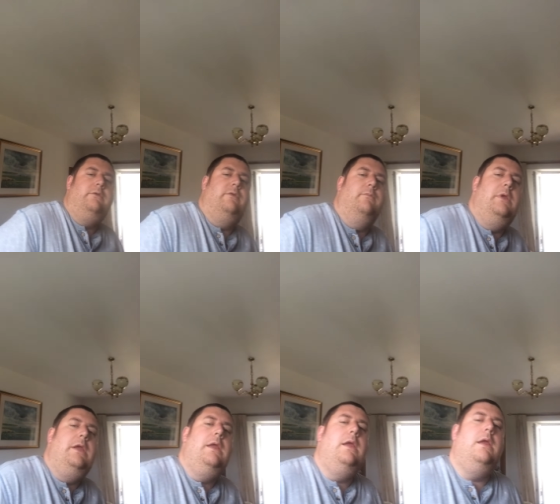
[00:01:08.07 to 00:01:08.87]
to
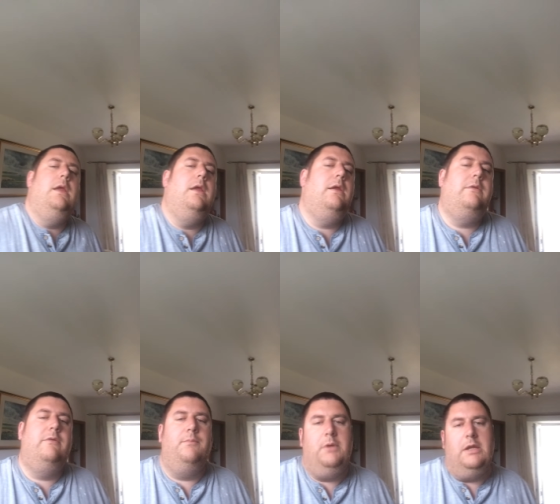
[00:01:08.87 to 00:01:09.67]
me
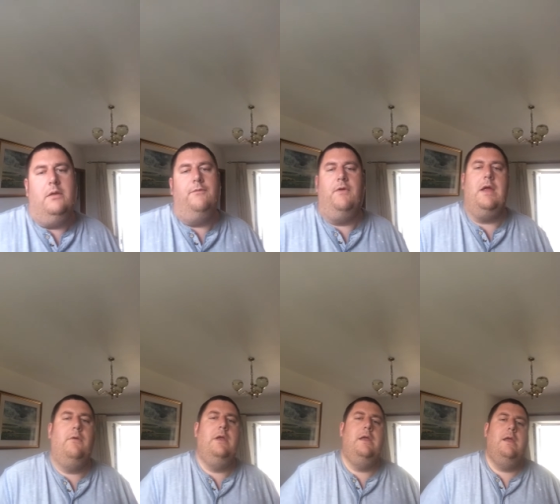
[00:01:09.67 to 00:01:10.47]
to be the
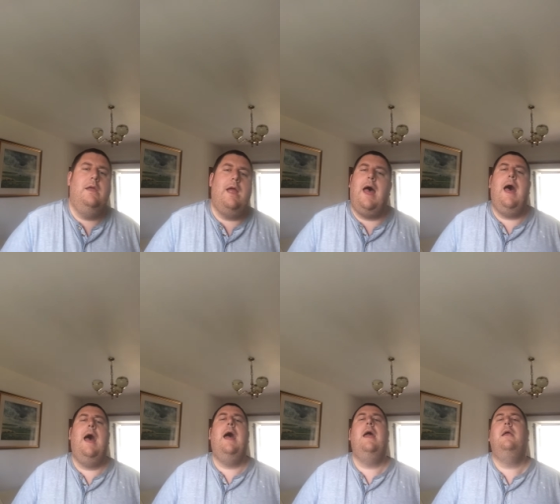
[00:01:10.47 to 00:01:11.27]
very
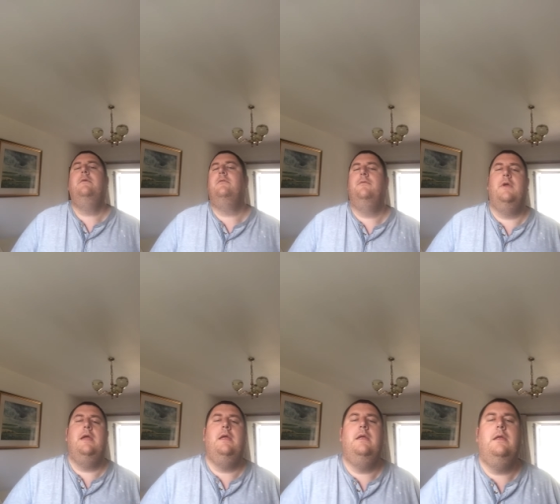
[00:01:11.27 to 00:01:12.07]
eyes of
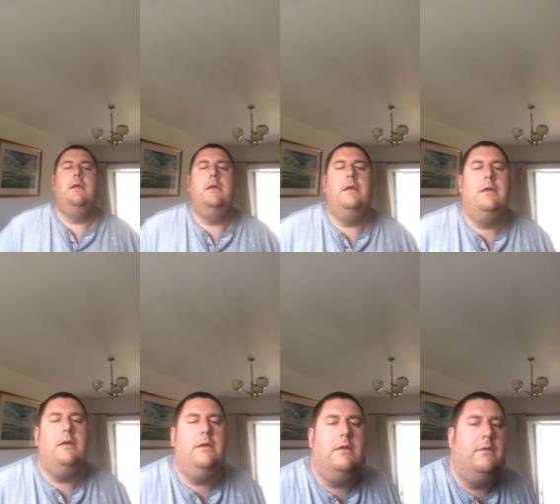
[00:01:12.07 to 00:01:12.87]
age.